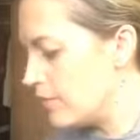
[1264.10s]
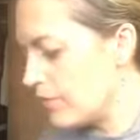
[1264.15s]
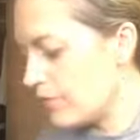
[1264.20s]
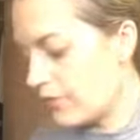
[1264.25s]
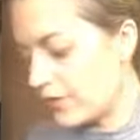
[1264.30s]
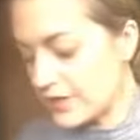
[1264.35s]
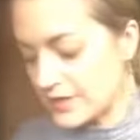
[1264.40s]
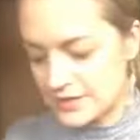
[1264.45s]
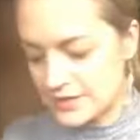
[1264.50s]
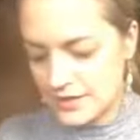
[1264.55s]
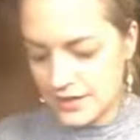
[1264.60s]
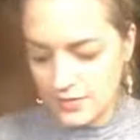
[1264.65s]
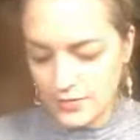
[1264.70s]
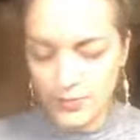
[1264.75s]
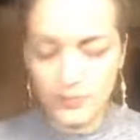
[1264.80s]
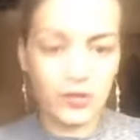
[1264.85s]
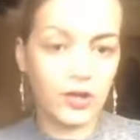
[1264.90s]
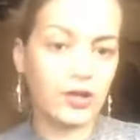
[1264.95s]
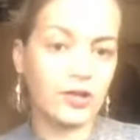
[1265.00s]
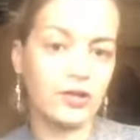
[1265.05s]
This time I'm
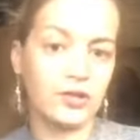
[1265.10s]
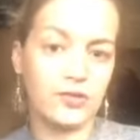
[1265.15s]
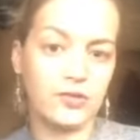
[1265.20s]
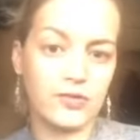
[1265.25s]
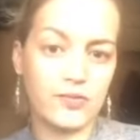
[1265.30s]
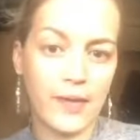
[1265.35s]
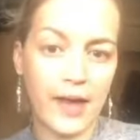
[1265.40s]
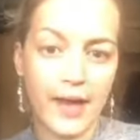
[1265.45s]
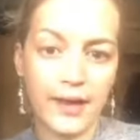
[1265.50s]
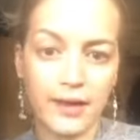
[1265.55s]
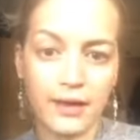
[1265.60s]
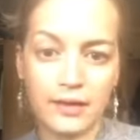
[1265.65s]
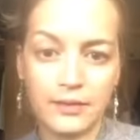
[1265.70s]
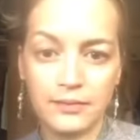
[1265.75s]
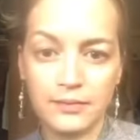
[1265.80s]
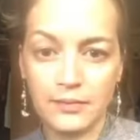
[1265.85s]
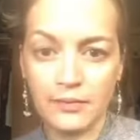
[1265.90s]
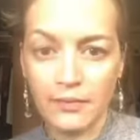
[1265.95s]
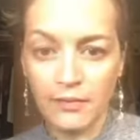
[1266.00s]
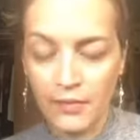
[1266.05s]
not going to use MAC,
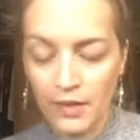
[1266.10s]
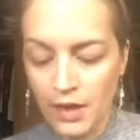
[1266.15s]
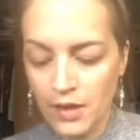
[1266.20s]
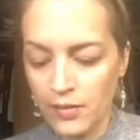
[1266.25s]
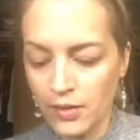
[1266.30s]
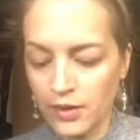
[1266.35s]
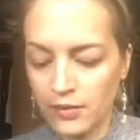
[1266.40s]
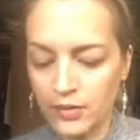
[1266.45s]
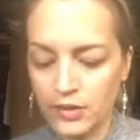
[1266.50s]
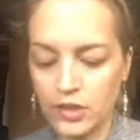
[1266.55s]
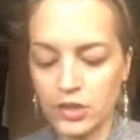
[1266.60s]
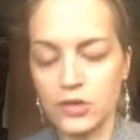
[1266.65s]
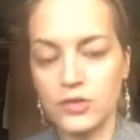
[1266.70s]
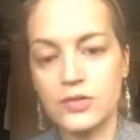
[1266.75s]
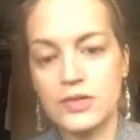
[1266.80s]
but I'm going to use